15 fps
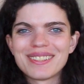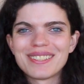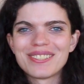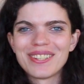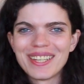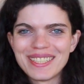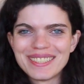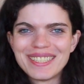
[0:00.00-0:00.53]

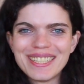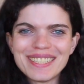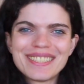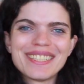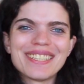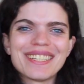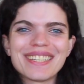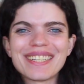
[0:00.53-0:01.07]

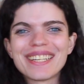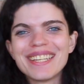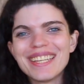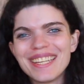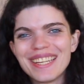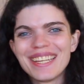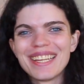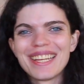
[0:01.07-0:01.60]
transitioning
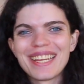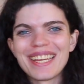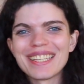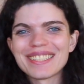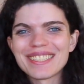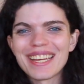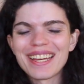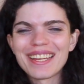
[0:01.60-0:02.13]

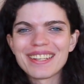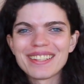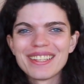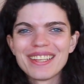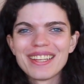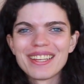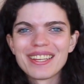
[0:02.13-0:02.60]
is that